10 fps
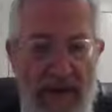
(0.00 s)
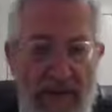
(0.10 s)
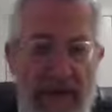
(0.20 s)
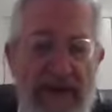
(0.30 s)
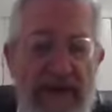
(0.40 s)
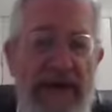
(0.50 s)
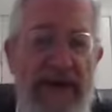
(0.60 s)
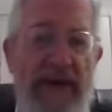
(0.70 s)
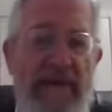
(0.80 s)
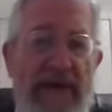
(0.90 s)
they built the
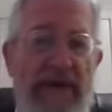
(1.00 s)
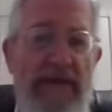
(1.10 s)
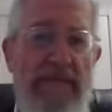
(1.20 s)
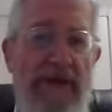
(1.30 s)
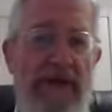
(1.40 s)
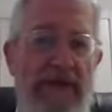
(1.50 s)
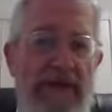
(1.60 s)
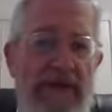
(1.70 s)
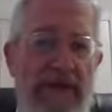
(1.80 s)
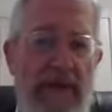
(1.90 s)
second base Hamikdash,